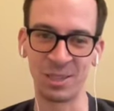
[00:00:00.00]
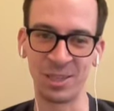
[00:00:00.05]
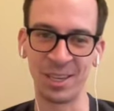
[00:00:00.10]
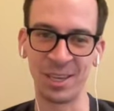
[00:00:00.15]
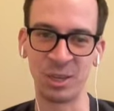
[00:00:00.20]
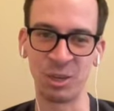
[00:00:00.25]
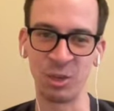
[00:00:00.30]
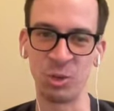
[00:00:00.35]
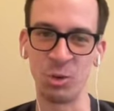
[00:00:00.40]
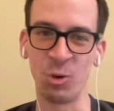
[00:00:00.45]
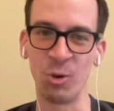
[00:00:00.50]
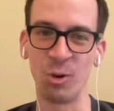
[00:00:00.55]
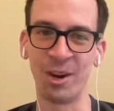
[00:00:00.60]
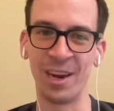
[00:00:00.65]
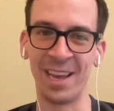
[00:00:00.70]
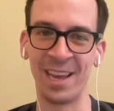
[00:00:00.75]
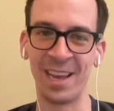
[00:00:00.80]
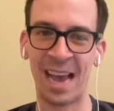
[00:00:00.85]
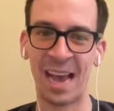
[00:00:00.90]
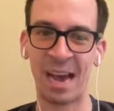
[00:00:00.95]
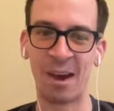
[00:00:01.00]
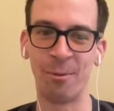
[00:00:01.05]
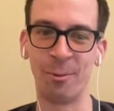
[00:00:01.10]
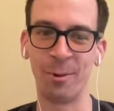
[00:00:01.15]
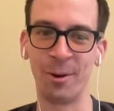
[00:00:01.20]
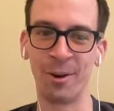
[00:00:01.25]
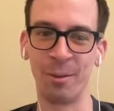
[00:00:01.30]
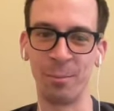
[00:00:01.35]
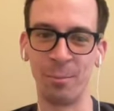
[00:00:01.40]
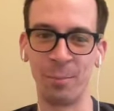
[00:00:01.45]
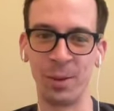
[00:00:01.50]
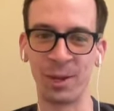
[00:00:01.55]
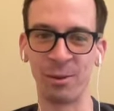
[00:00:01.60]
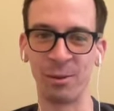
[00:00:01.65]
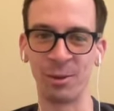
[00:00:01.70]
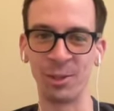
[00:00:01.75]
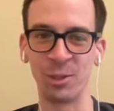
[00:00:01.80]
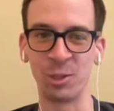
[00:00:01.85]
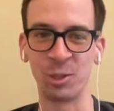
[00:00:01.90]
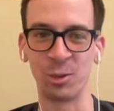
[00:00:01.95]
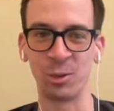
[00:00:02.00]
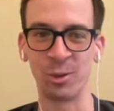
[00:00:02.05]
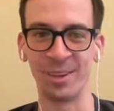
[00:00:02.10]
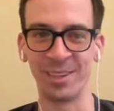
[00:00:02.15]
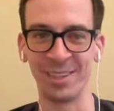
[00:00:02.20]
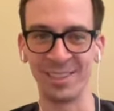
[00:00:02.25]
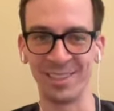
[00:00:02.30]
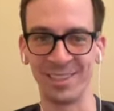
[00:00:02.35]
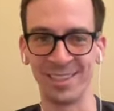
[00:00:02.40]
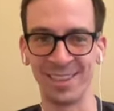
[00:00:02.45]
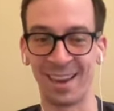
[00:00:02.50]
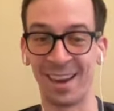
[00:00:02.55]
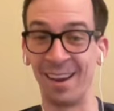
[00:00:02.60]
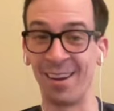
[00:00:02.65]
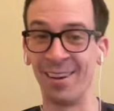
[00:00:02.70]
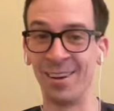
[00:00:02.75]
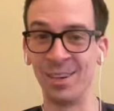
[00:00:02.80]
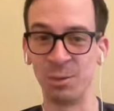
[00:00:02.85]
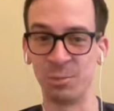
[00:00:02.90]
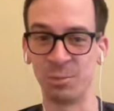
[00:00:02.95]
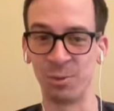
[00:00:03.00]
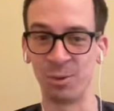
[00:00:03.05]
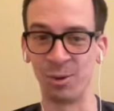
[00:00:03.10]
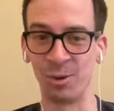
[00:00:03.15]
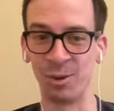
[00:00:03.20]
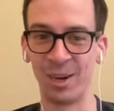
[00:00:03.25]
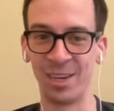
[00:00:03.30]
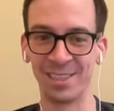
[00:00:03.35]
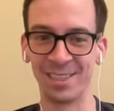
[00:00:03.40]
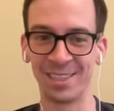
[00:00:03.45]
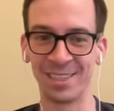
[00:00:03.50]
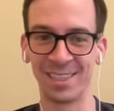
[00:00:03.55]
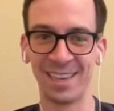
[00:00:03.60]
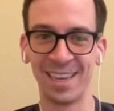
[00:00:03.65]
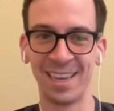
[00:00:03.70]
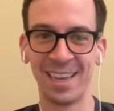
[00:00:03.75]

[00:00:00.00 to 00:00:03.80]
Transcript: your and our Bitcoin stories at large progress.